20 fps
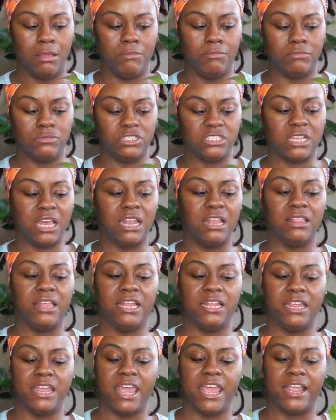Just kind of
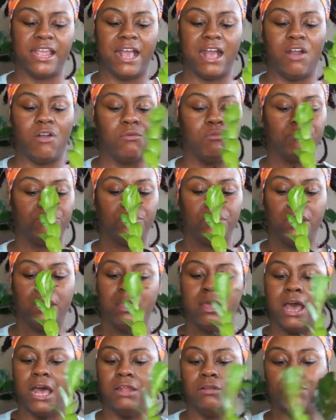letting it hang out.
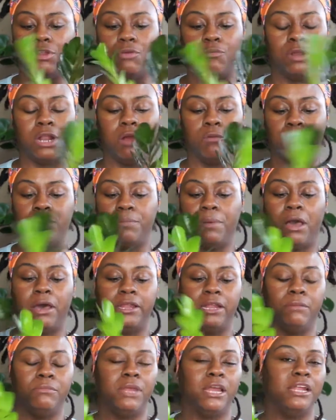I don't know when I'll repot it.
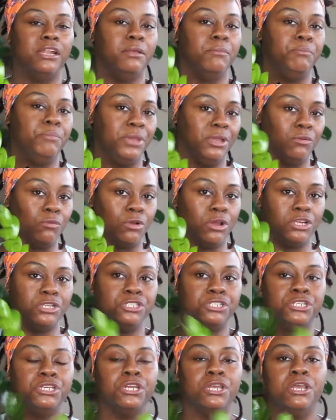I'm not in a big
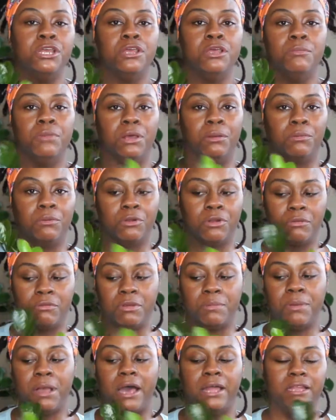rush. But I want to
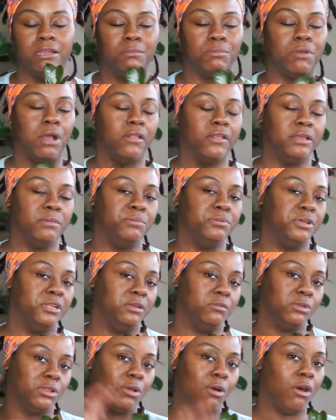repot it and probably put it
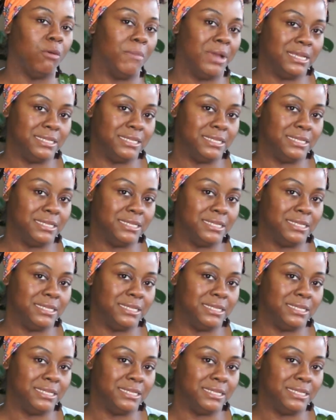with all my